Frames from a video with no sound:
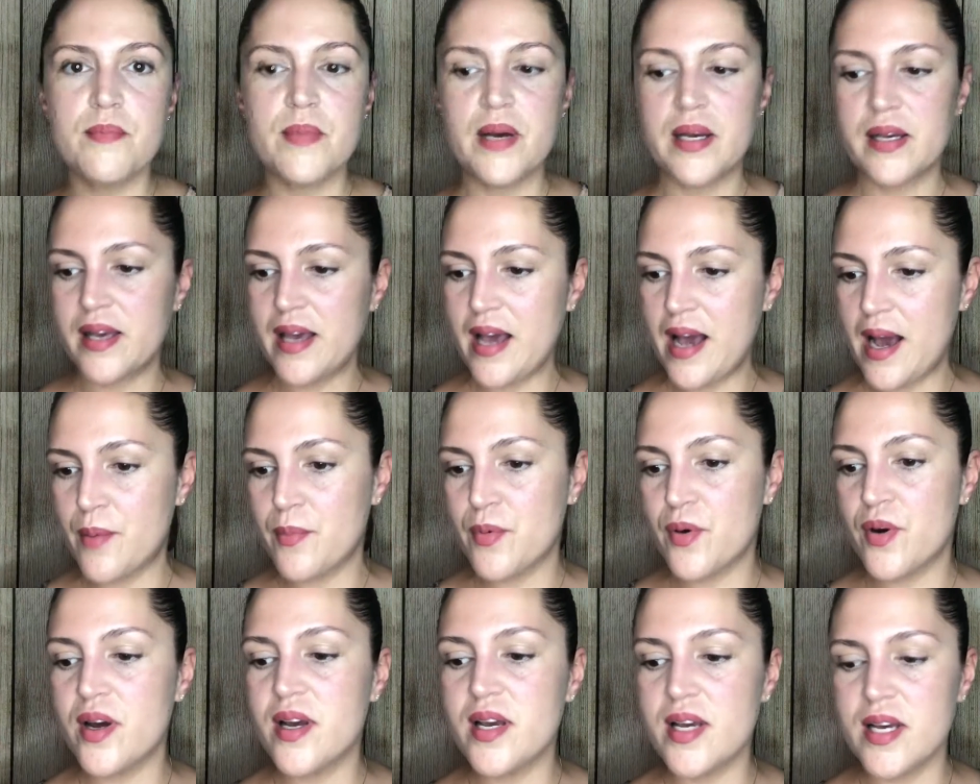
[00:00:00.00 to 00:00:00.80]
my
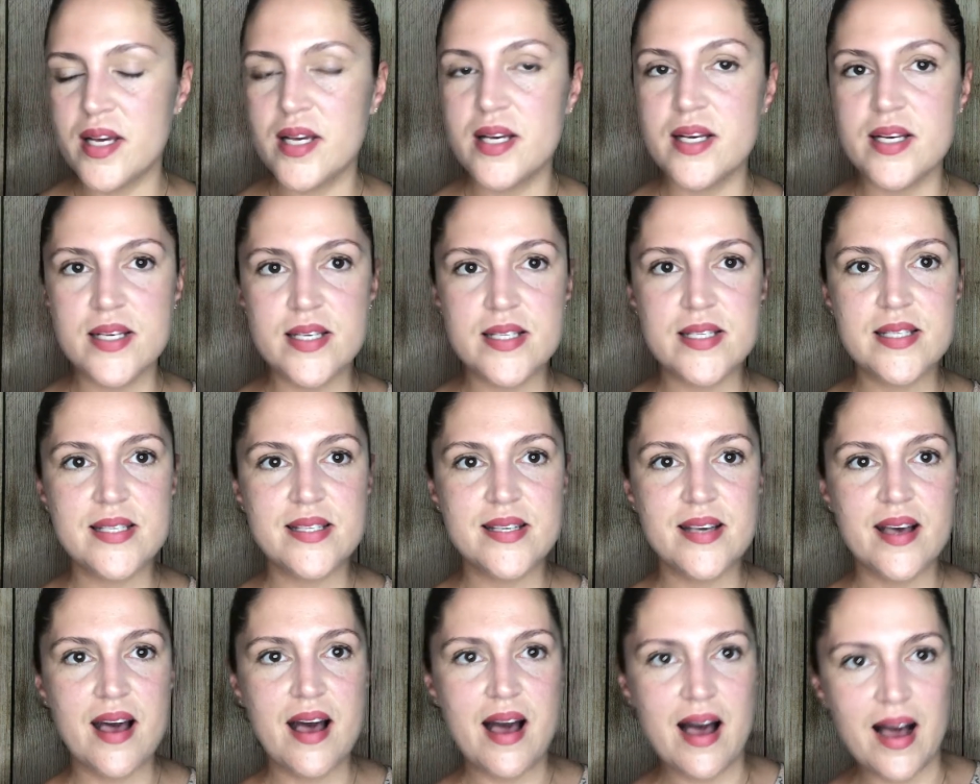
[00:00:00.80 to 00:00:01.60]
camera is
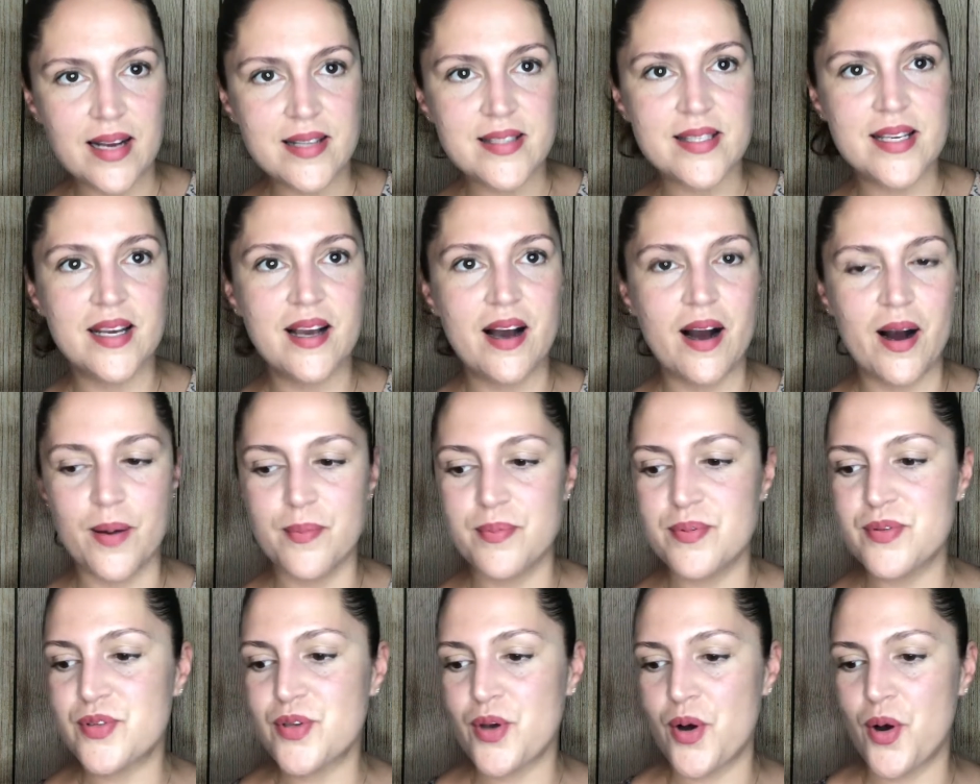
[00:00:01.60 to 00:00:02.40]
acting
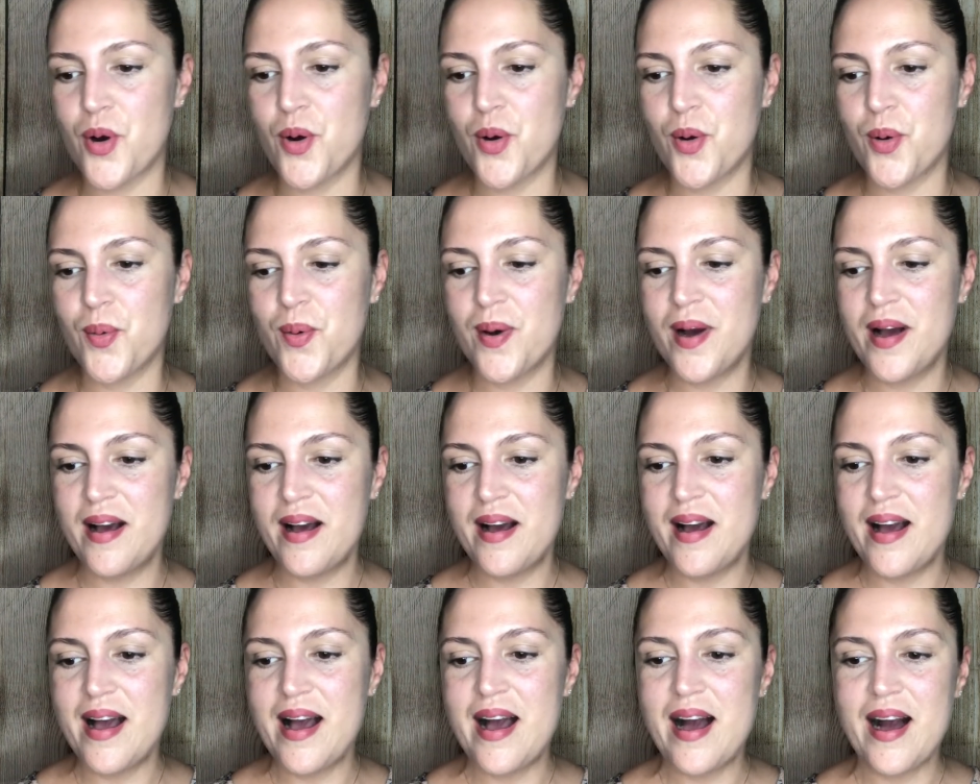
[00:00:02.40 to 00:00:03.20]
up, so
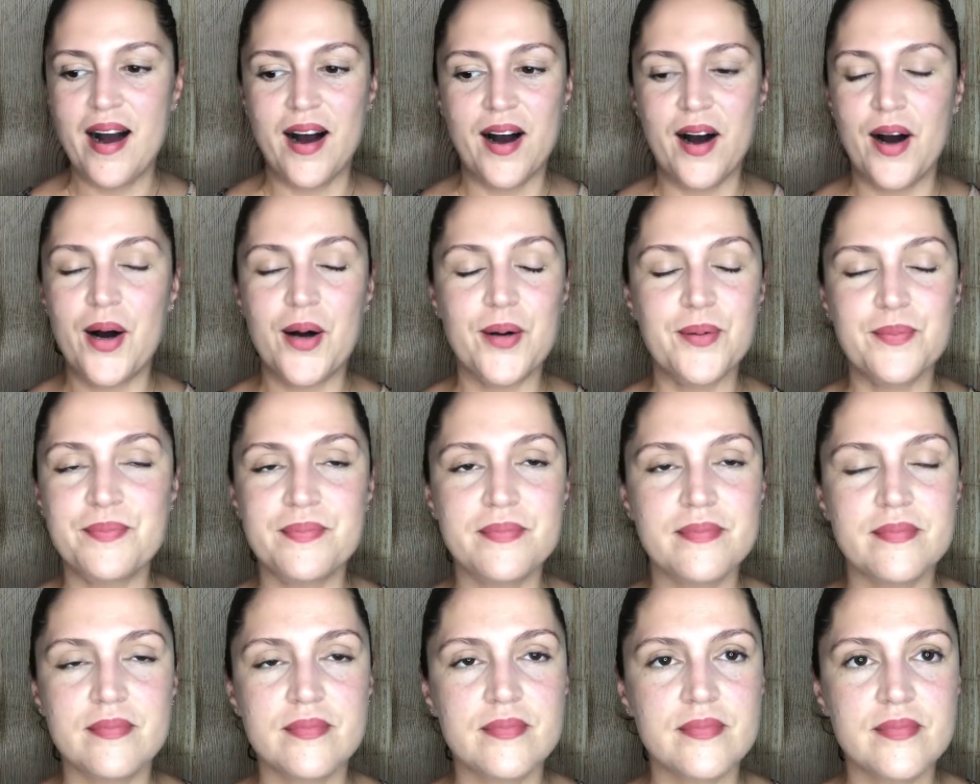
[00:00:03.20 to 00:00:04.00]

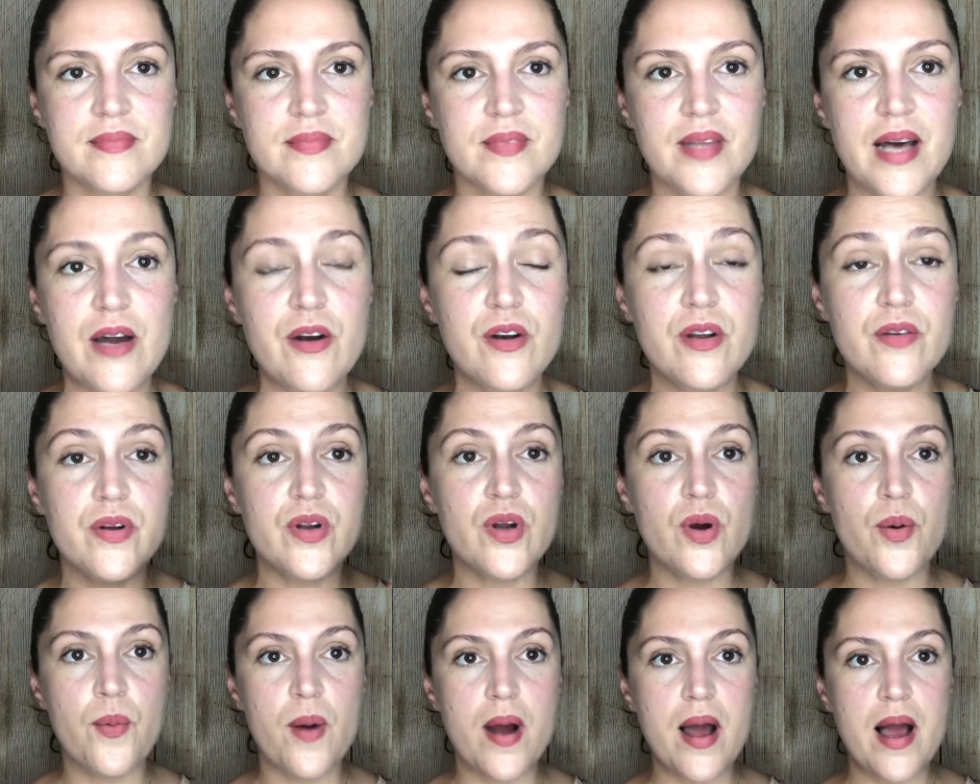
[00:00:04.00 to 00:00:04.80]
um, I don't even
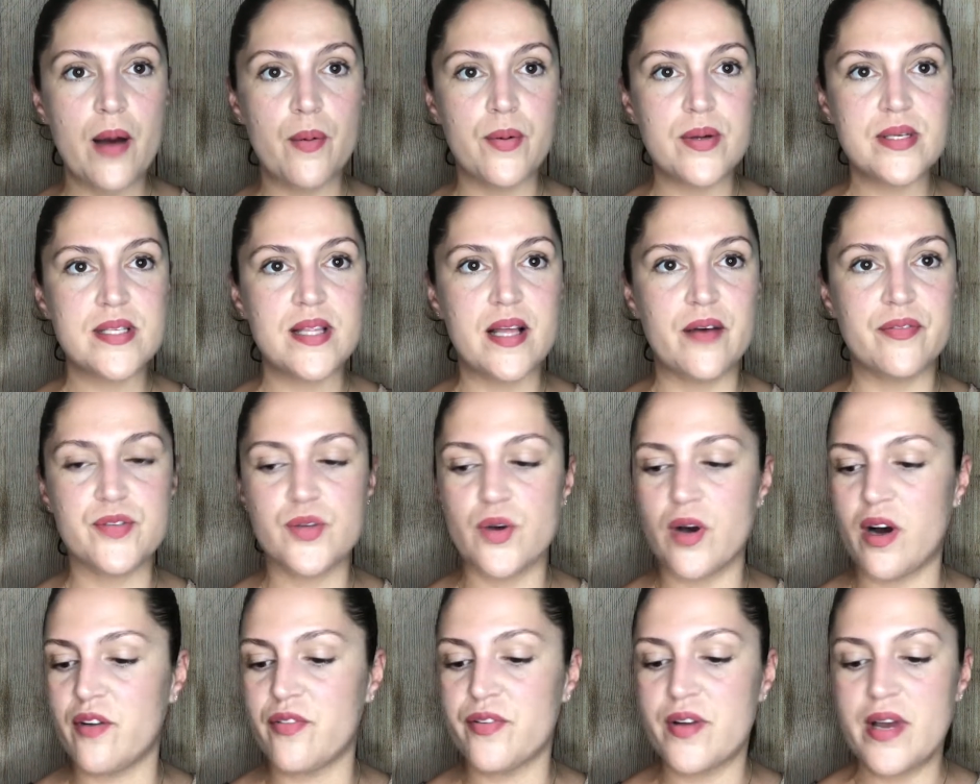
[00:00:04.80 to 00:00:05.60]
know where I was left
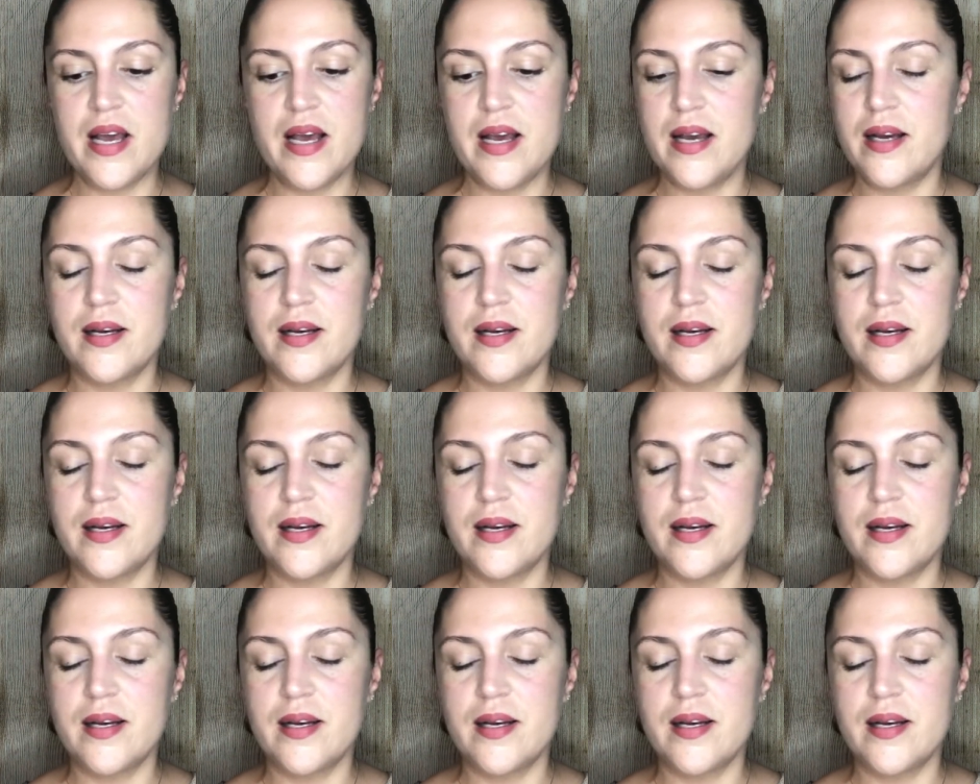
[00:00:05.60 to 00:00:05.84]
off.